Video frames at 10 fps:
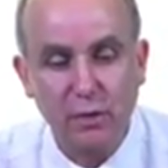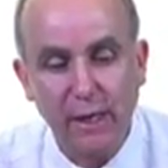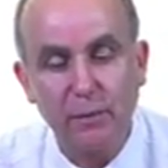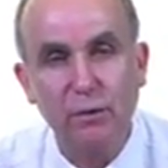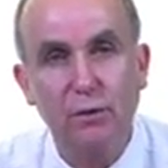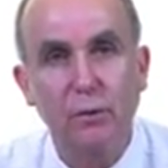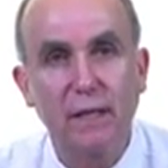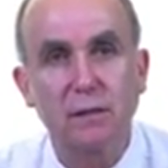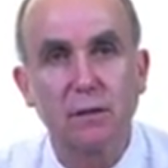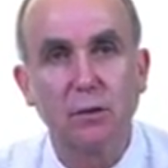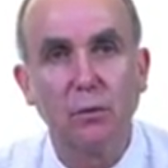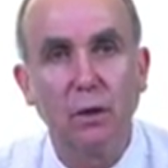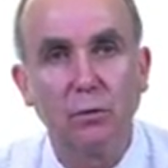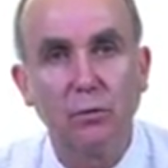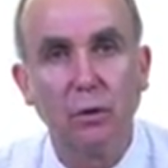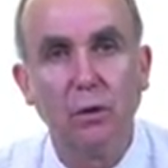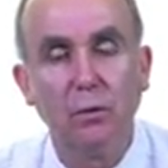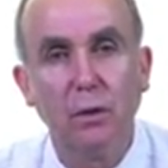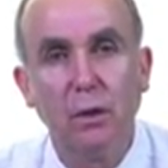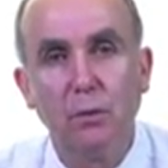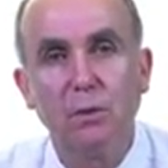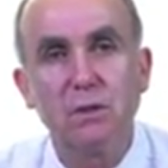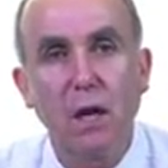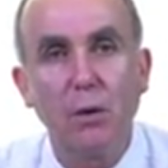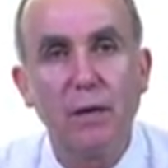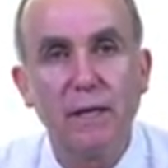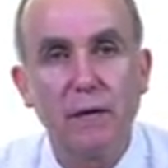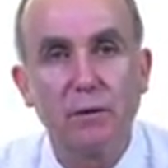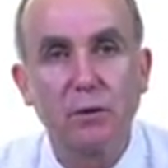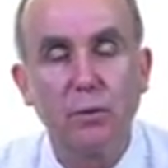trade with the rest of the world grew was nowhere near as